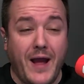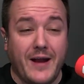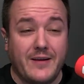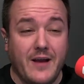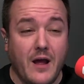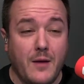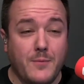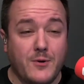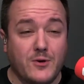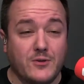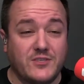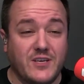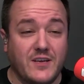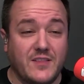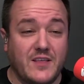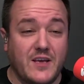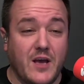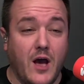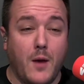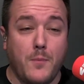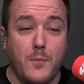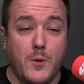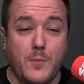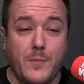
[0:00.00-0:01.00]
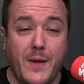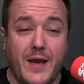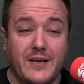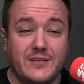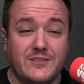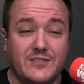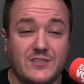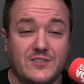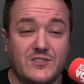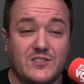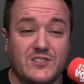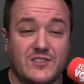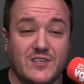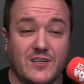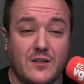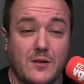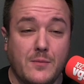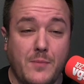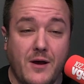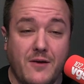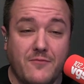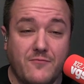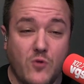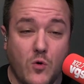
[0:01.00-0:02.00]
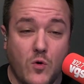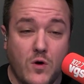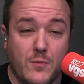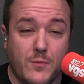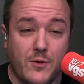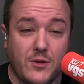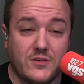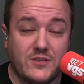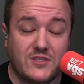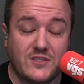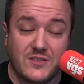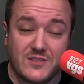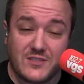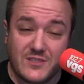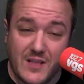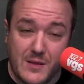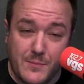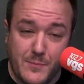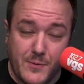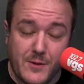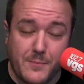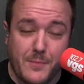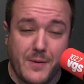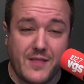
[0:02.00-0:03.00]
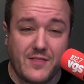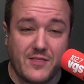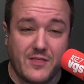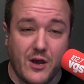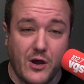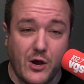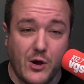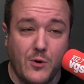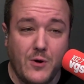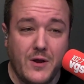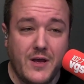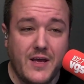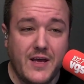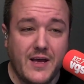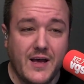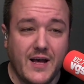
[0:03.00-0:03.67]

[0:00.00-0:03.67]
numbers at the Upper Basin still above normal, still slipping a bit though.